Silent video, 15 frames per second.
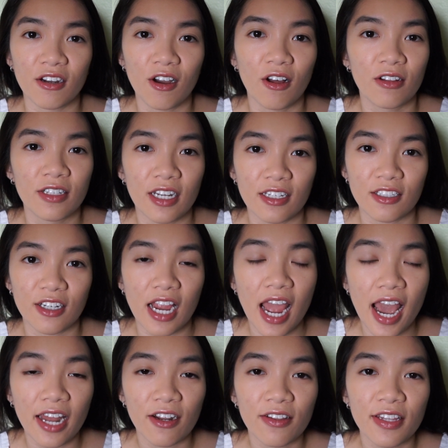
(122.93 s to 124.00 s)
colonizer
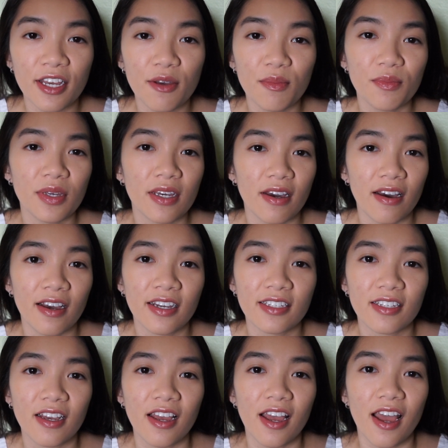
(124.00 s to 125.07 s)
had on them because
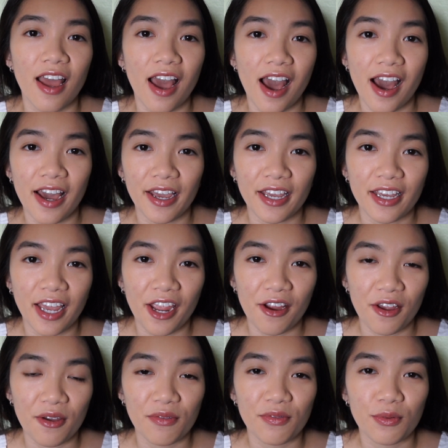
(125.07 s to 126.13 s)
I
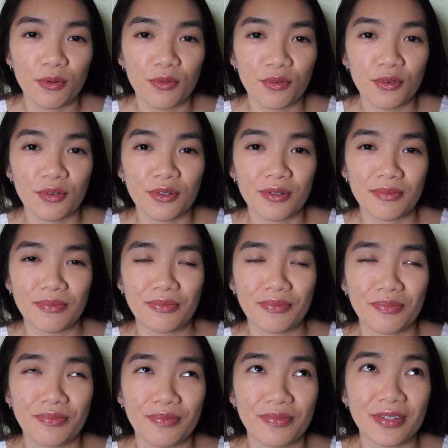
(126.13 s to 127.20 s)
can't
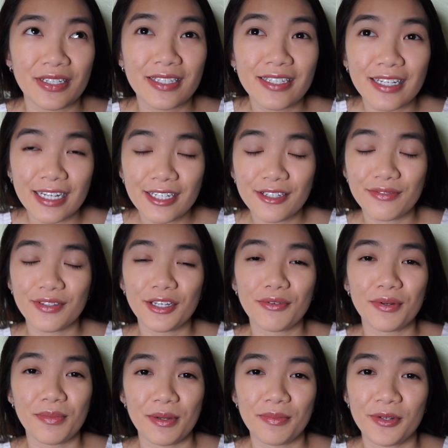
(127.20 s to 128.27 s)
distinctively
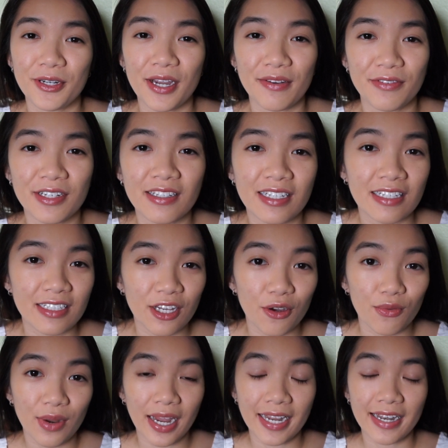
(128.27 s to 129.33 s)
remember every detail
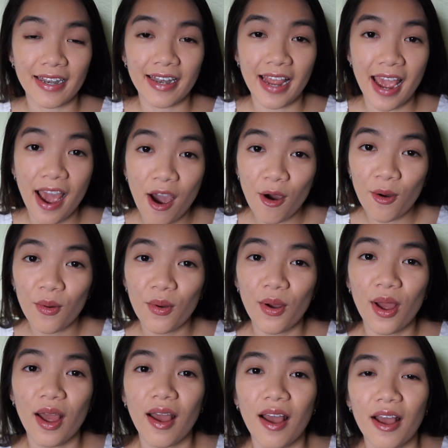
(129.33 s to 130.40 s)
right now
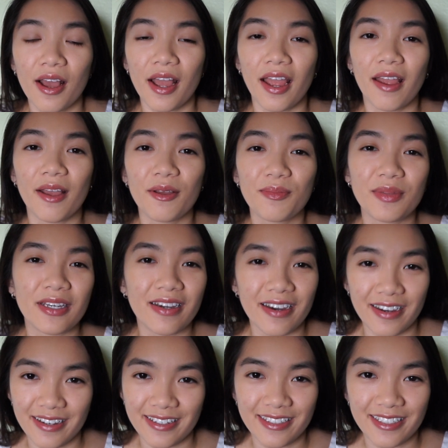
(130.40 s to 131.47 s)

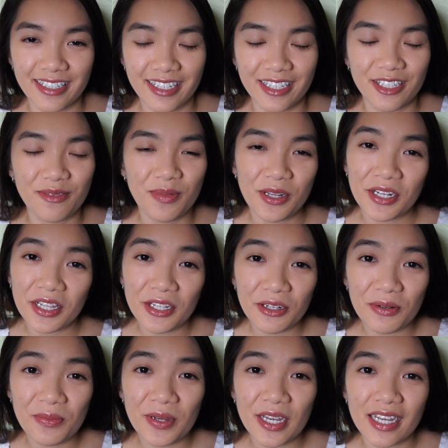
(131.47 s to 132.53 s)
because it's been a little
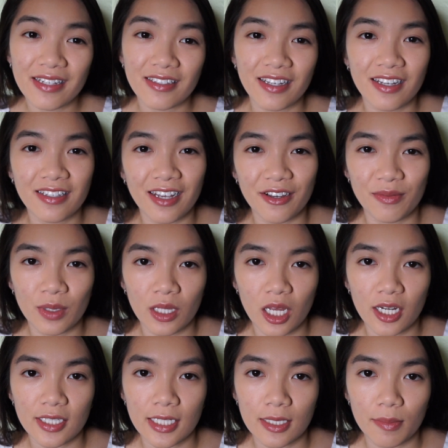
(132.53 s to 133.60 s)
bit since I've been
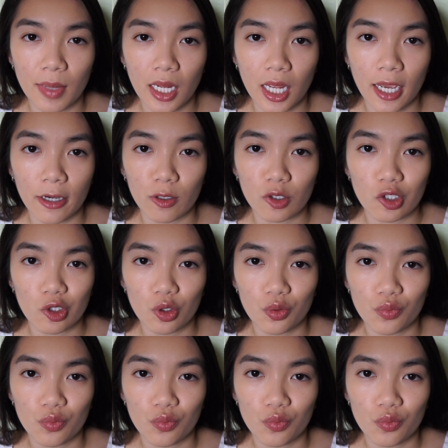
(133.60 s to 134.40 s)
locked in my house.